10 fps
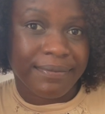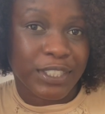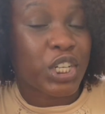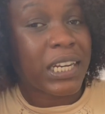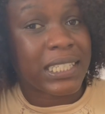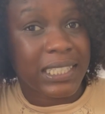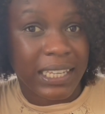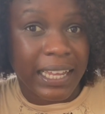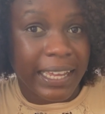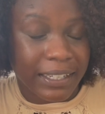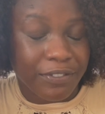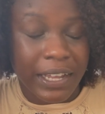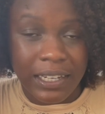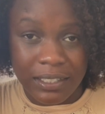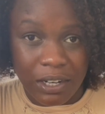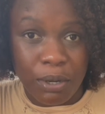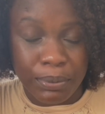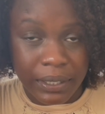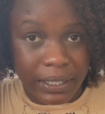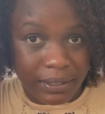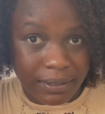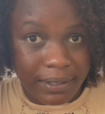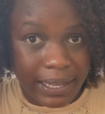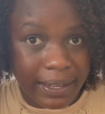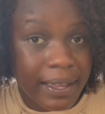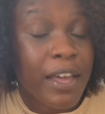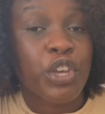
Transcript: you're gonna stay there again for extra couple of days, okay?